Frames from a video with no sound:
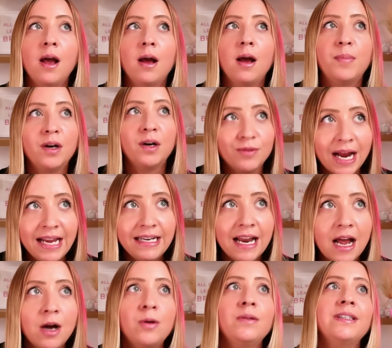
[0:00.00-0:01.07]
But right
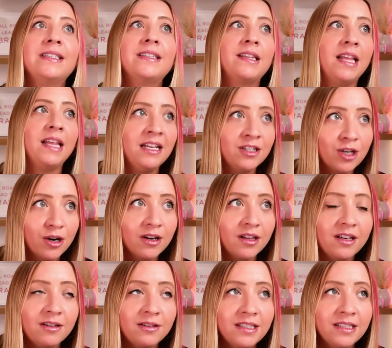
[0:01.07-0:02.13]
now, things are a
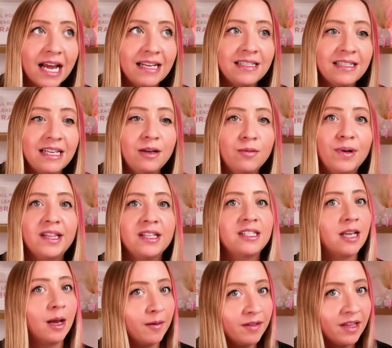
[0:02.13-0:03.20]
little dicey with
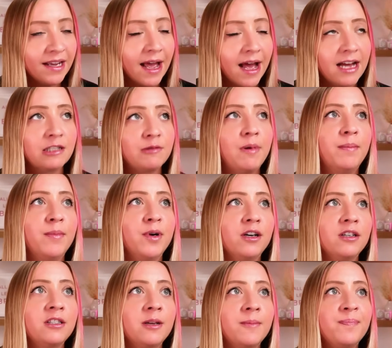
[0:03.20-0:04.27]
some of the cast
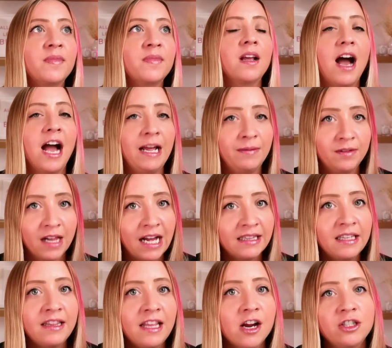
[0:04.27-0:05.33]
members. I am glad
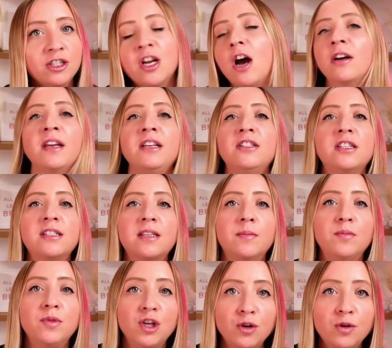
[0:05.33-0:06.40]
that they are talking to
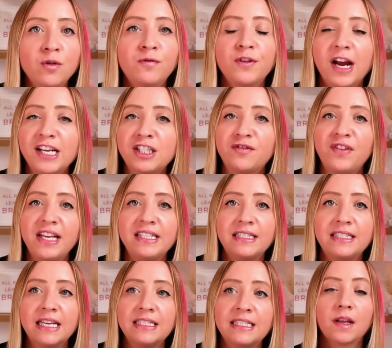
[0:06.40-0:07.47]
some new, fresh
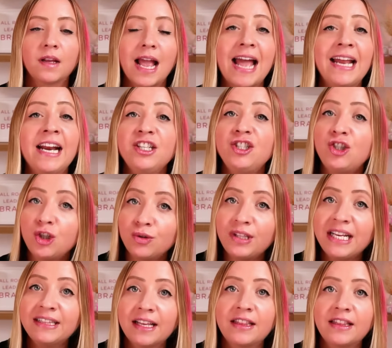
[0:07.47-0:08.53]
faces. And I do
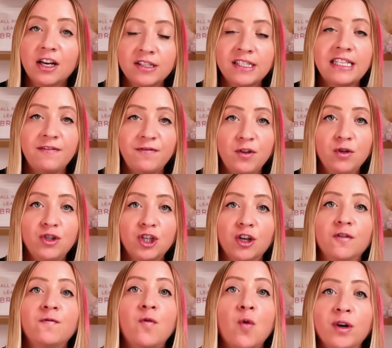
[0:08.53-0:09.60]
think that there is a
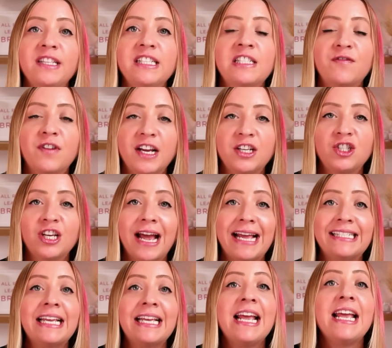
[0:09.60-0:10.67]
future for this
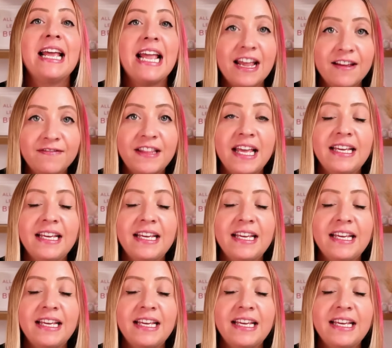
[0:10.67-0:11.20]
franchise if they